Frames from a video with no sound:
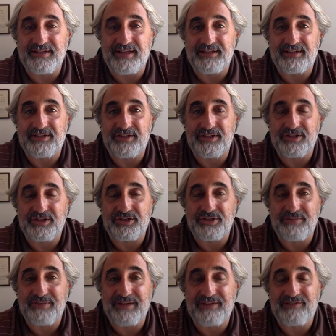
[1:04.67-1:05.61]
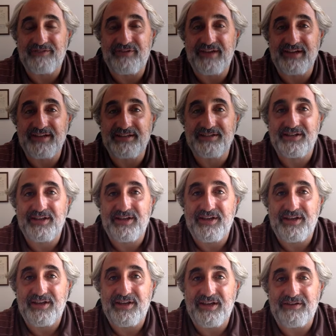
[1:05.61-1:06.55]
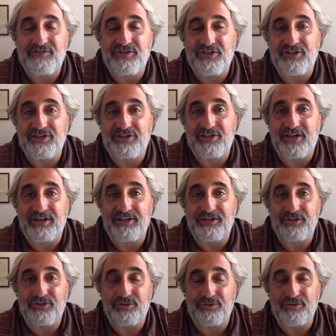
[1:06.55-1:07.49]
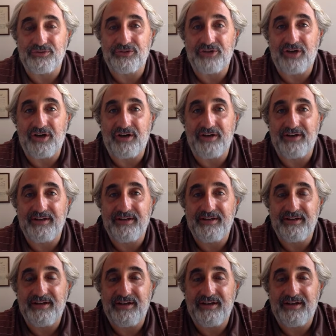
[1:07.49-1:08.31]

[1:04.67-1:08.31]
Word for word: that she might face if she decided to don